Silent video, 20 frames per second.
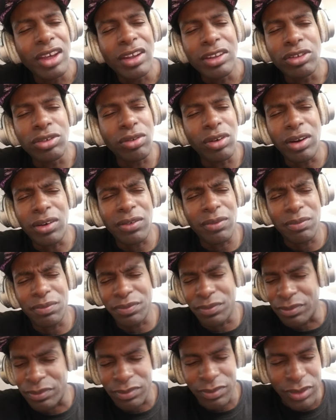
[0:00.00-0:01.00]
throughout
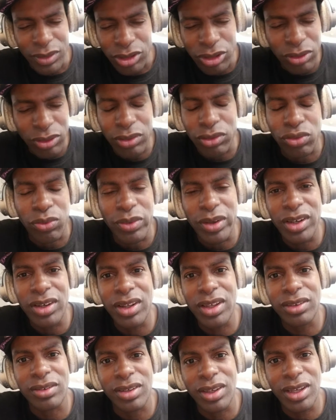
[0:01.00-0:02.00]

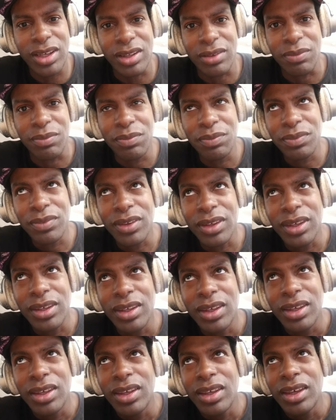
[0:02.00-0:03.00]
2019.
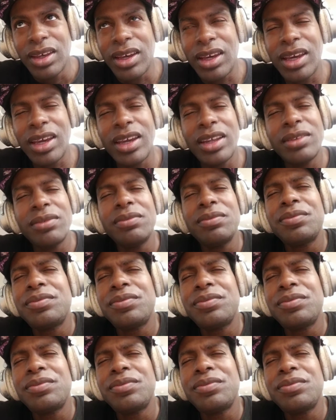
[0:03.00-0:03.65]
And